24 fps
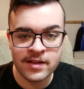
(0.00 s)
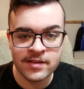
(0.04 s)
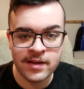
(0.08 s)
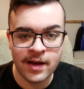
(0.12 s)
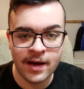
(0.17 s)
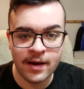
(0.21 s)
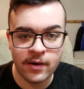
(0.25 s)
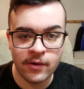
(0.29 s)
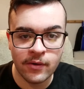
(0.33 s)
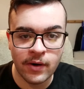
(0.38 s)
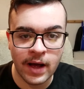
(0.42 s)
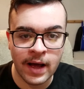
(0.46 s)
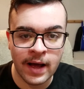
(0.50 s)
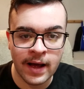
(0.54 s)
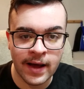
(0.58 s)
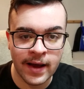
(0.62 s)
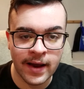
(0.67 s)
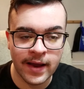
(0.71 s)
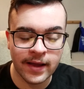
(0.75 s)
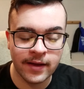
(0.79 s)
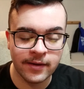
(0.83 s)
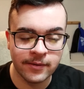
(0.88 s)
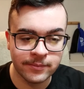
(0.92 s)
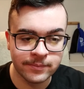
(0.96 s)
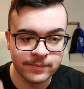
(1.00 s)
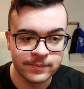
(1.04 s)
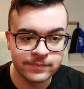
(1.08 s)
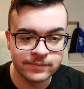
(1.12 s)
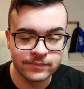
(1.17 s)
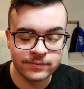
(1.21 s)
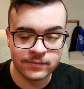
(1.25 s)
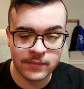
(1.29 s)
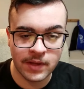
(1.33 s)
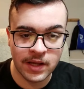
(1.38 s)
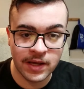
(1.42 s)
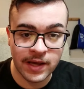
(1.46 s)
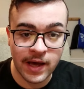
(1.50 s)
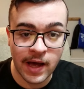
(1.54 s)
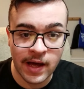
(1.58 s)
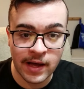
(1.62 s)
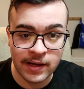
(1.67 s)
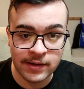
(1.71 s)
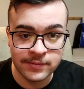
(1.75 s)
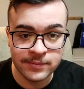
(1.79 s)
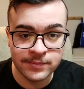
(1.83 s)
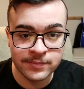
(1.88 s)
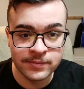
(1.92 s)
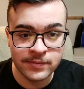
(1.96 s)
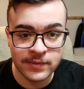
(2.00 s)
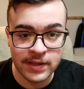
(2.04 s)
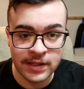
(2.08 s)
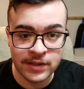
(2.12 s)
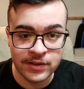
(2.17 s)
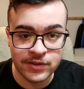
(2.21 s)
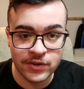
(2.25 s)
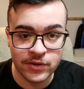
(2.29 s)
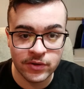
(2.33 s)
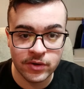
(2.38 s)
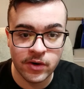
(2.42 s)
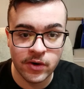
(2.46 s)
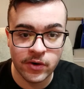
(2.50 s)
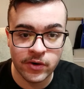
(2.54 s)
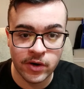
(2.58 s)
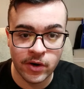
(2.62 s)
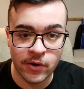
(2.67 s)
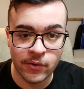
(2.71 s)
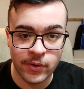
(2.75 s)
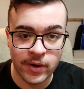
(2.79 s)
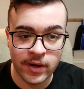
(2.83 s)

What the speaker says: But that's how I got into